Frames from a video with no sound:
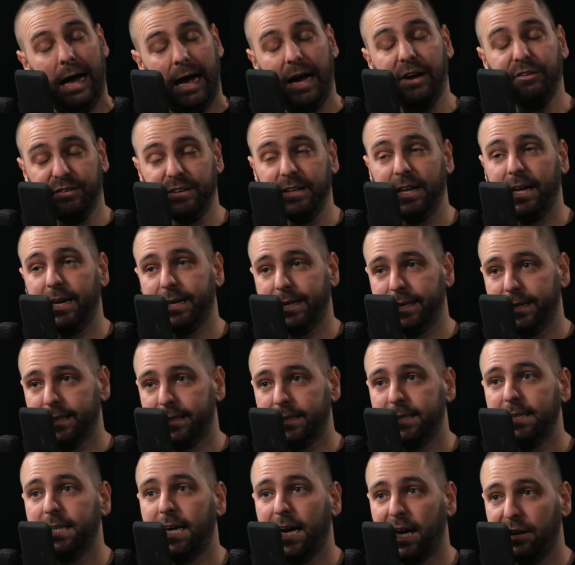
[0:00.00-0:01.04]
I feel like way.
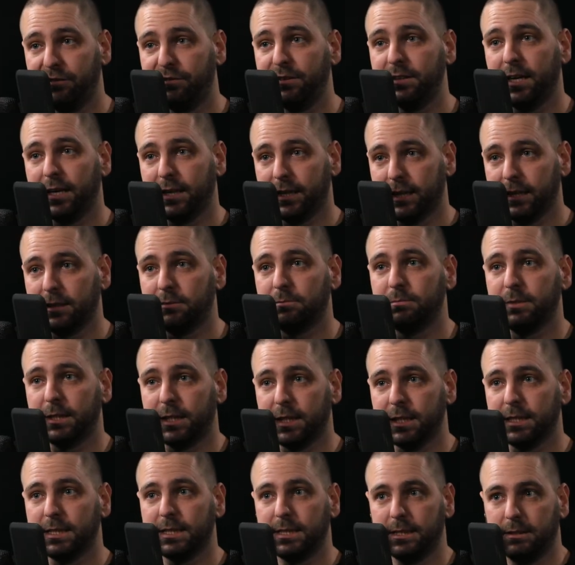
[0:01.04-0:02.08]
it. I feel right. like it.
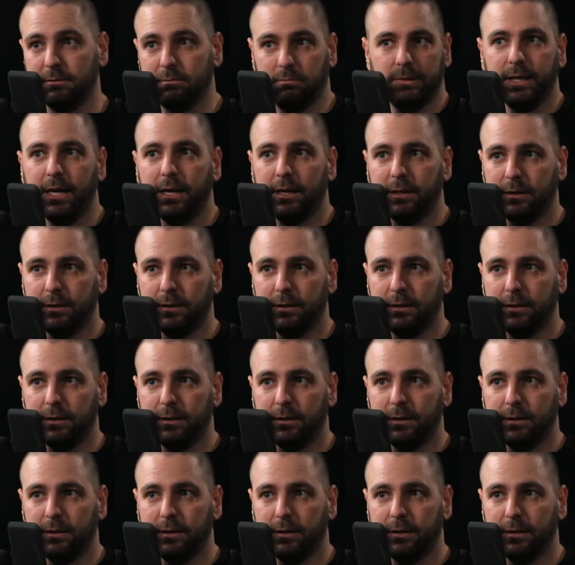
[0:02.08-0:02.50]
Because that's really cool. Yeah.